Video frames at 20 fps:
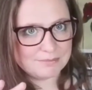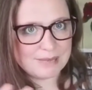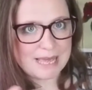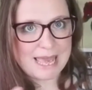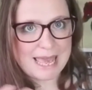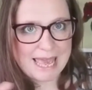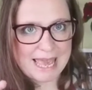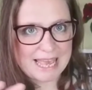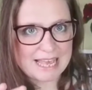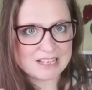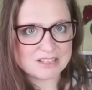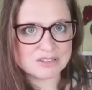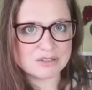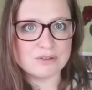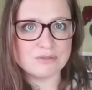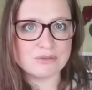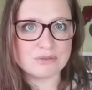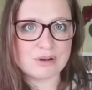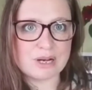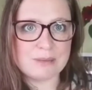hairs
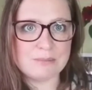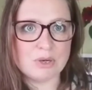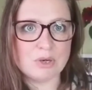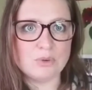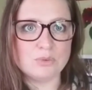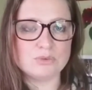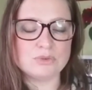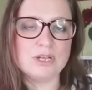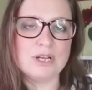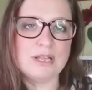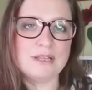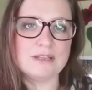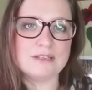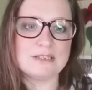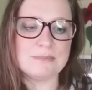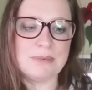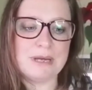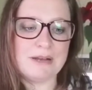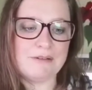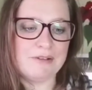of grey mould
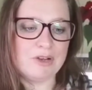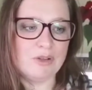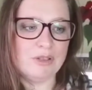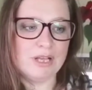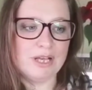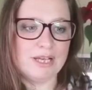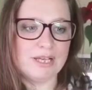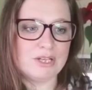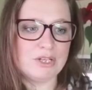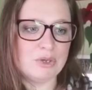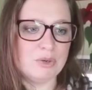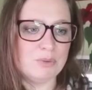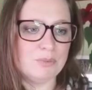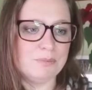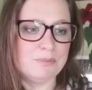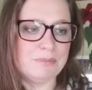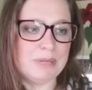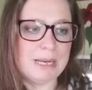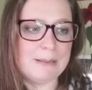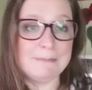that's appearing on like
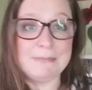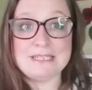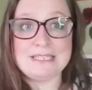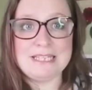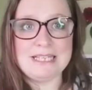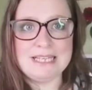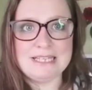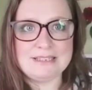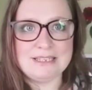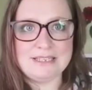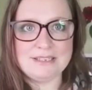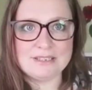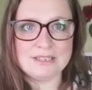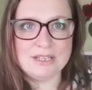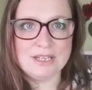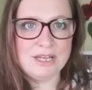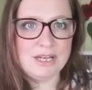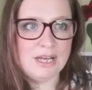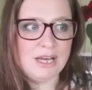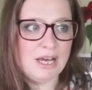your busy lizzies,
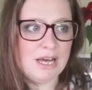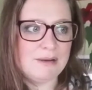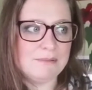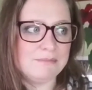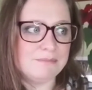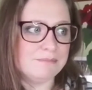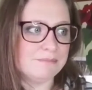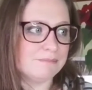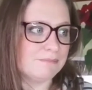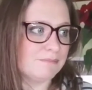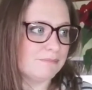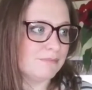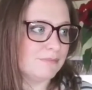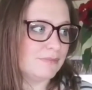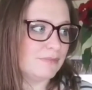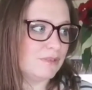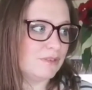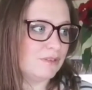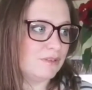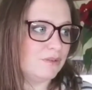
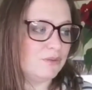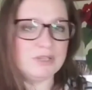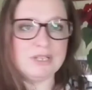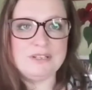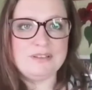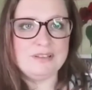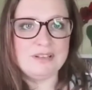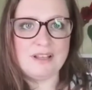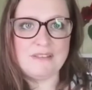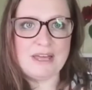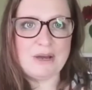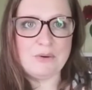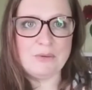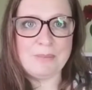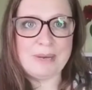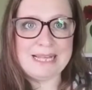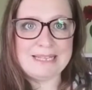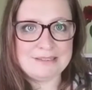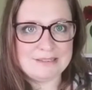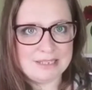or anything like that, or
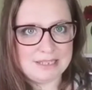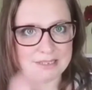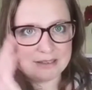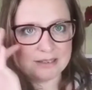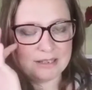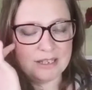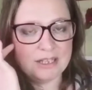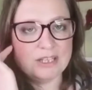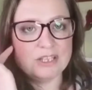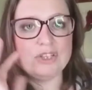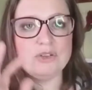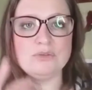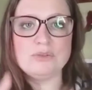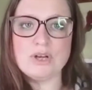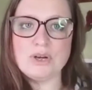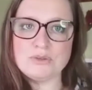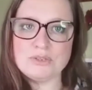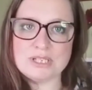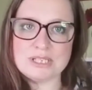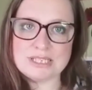pansies, you
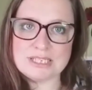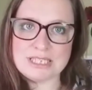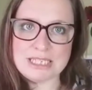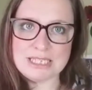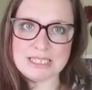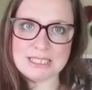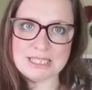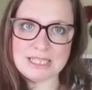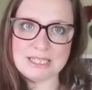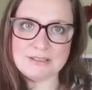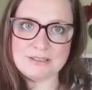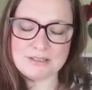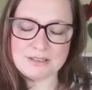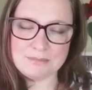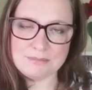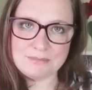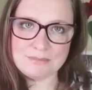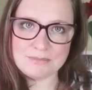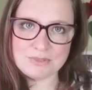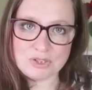notice these things
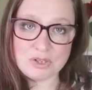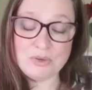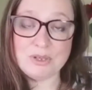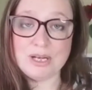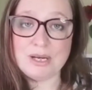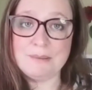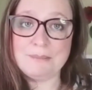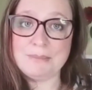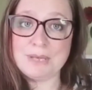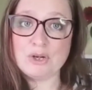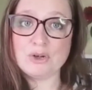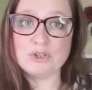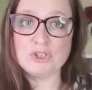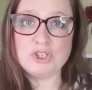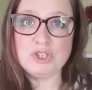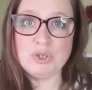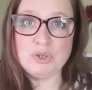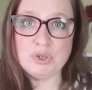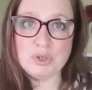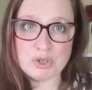sooner
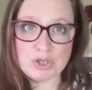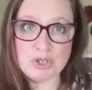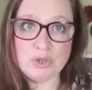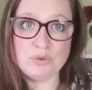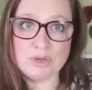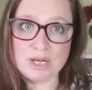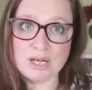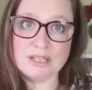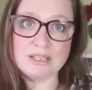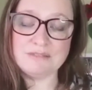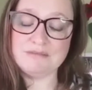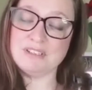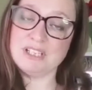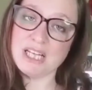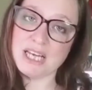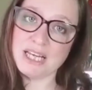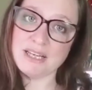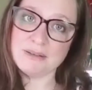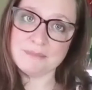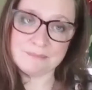because you look at your garden every
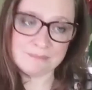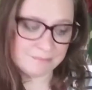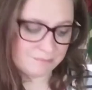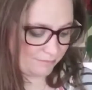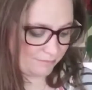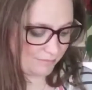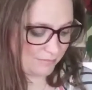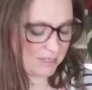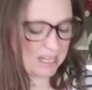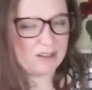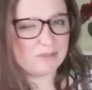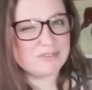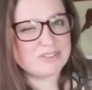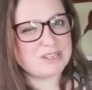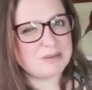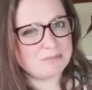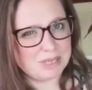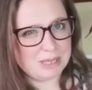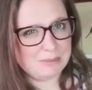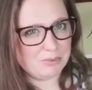day. Now, for
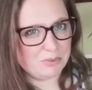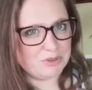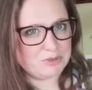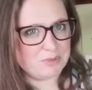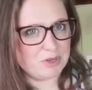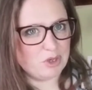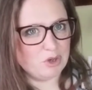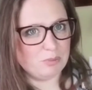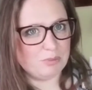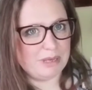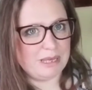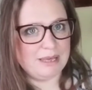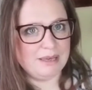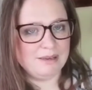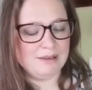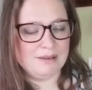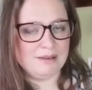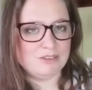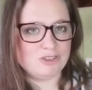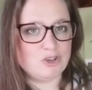some people, this might not be
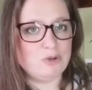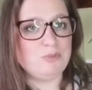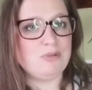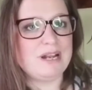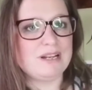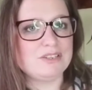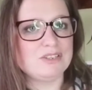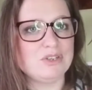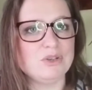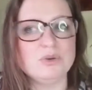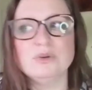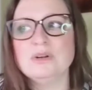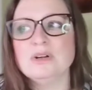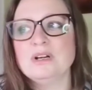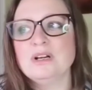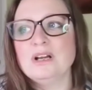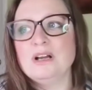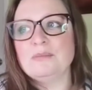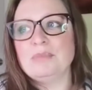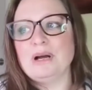too practical,
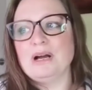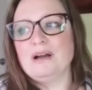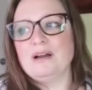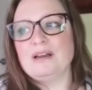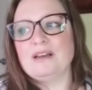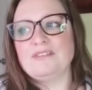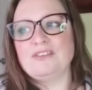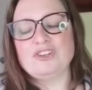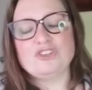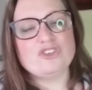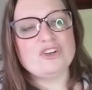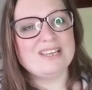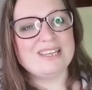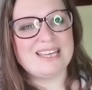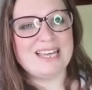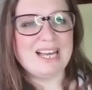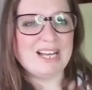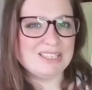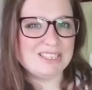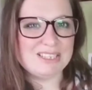but if you try and
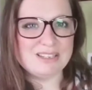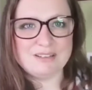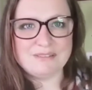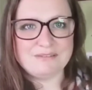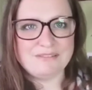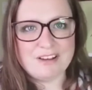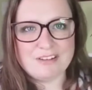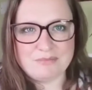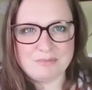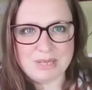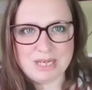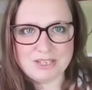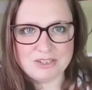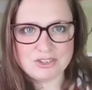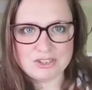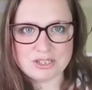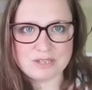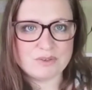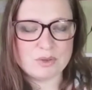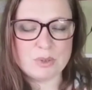get out, 5
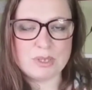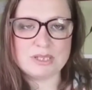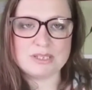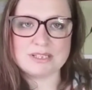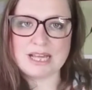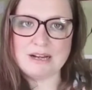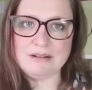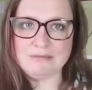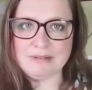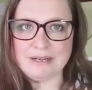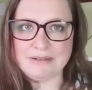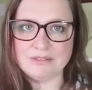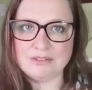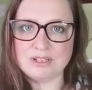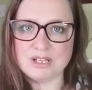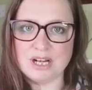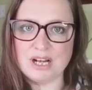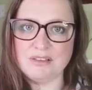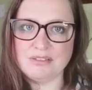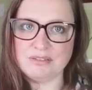minutes, just have a quick scout round
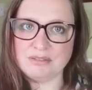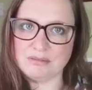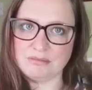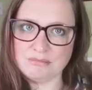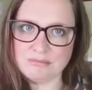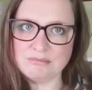to garden.